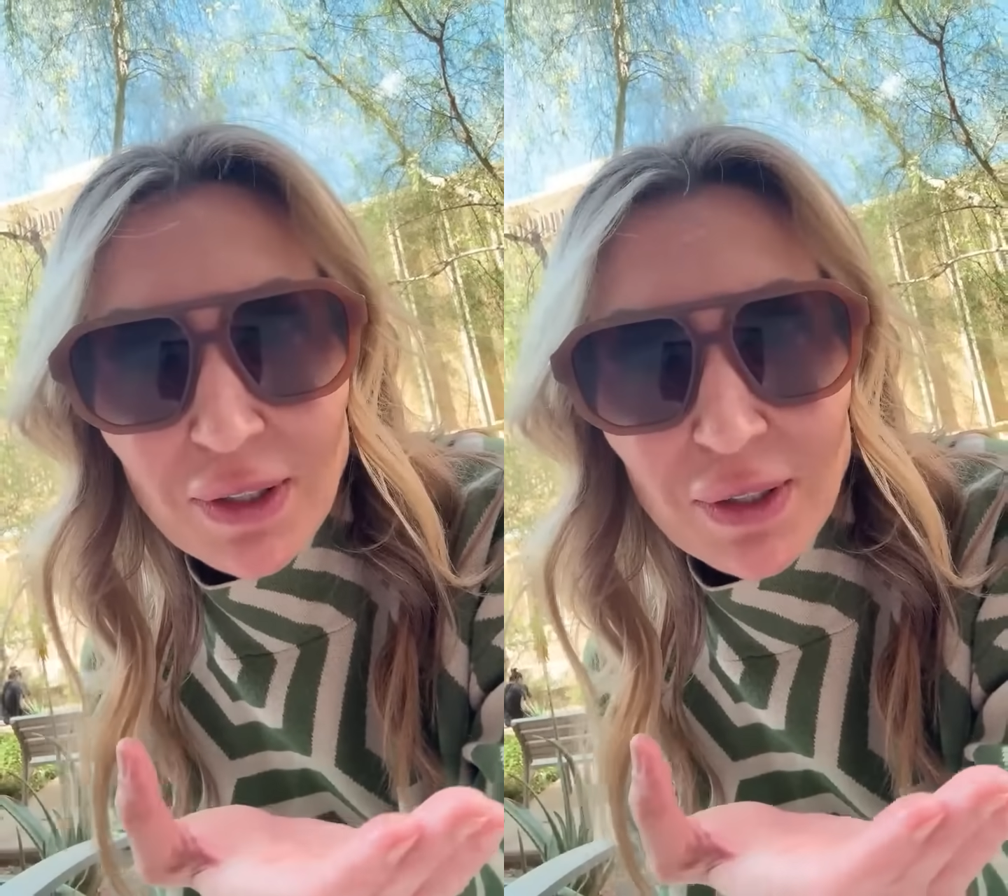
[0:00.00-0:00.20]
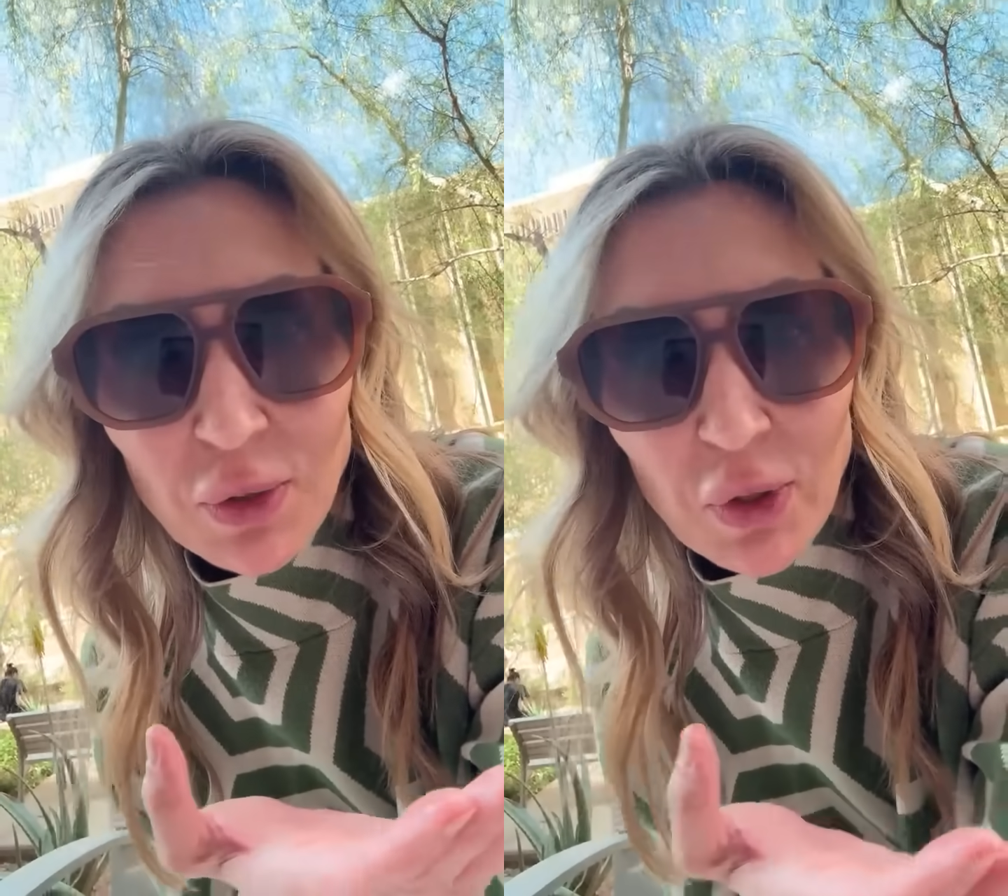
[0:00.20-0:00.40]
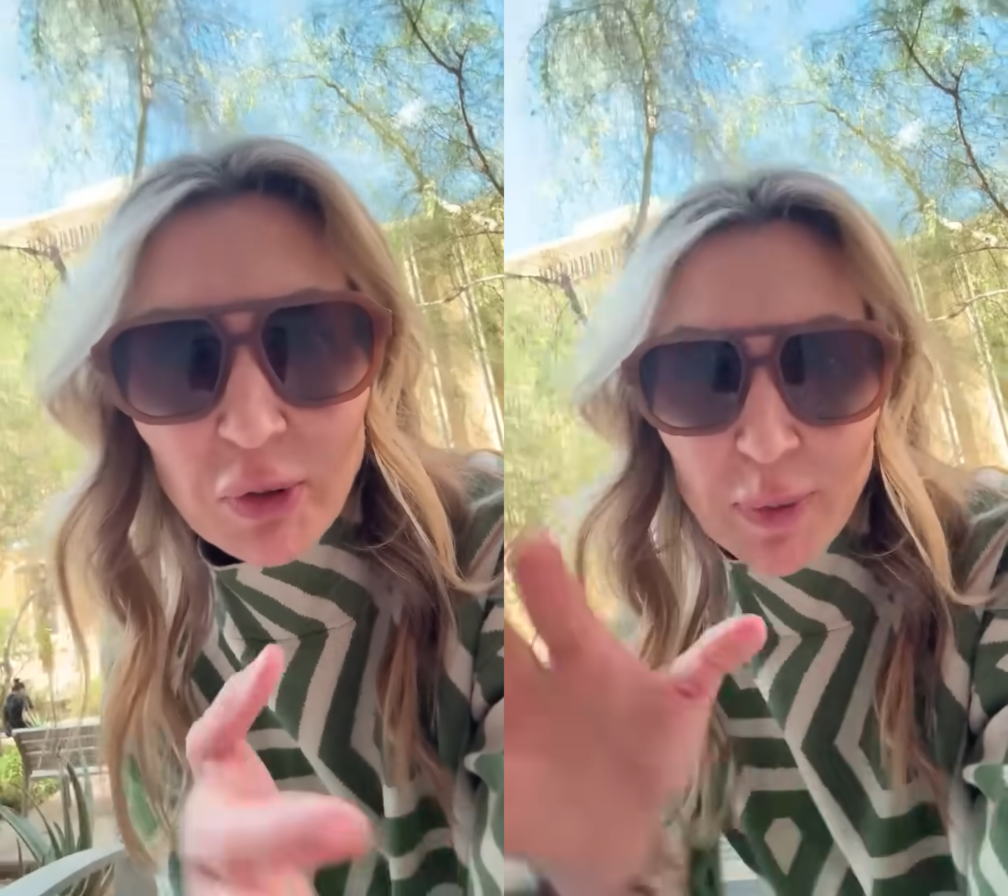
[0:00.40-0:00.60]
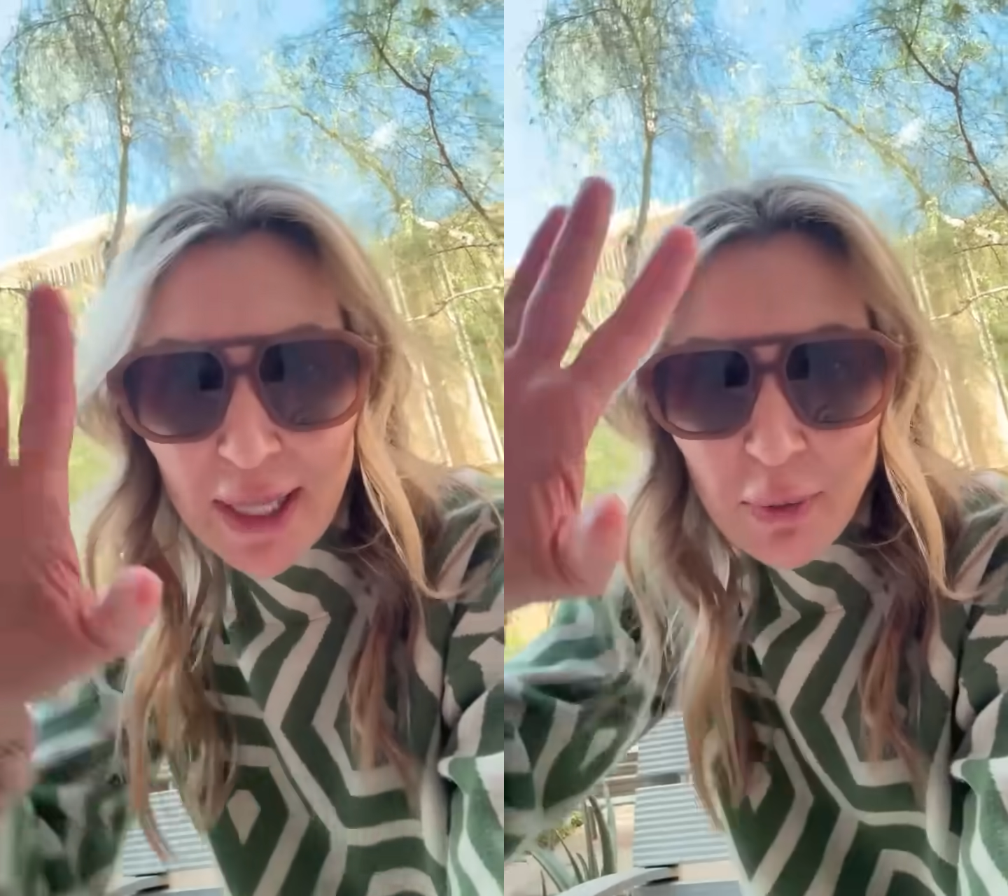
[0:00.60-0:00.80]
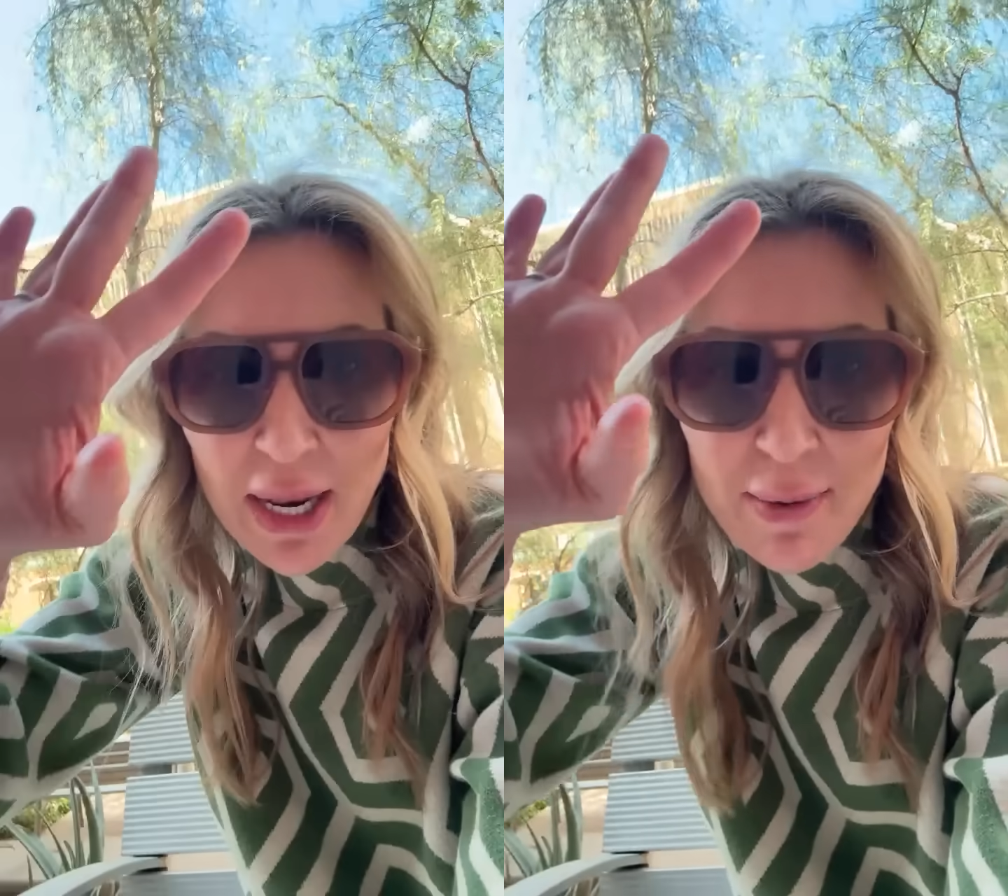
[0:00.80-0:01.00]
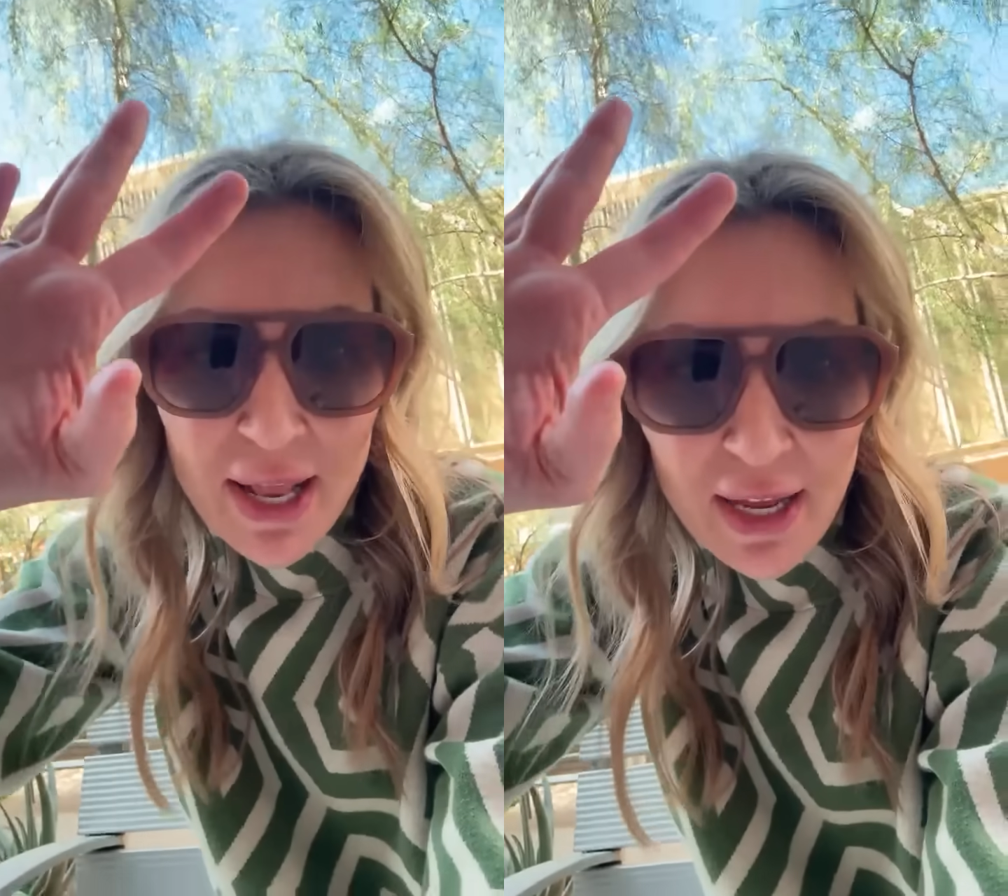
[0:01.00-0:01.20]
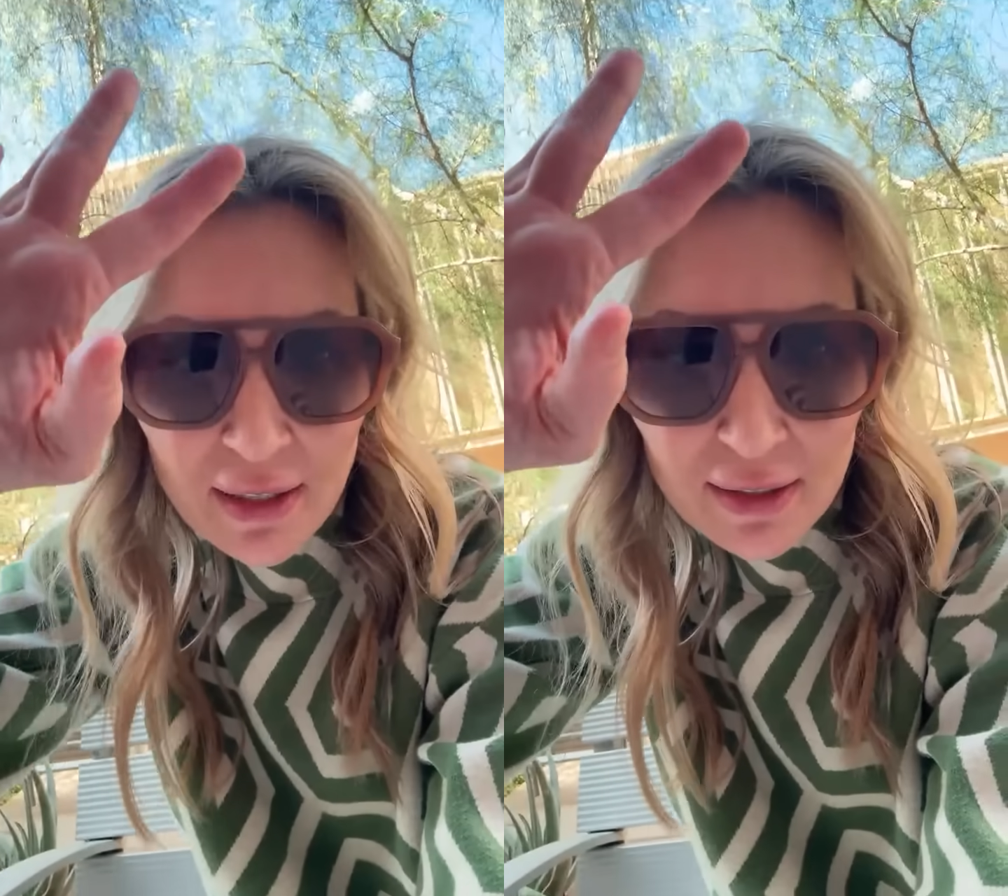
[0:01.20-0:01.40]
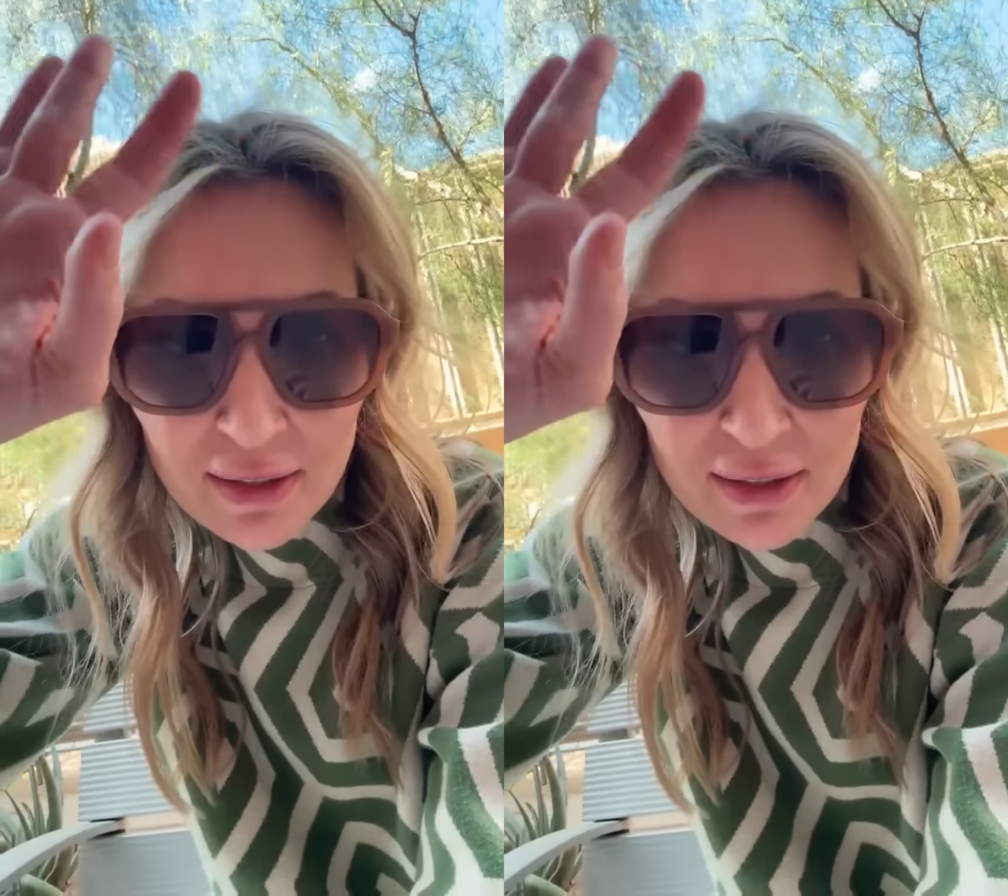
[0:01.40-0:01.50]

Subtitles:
Lori will be like, wait a minute,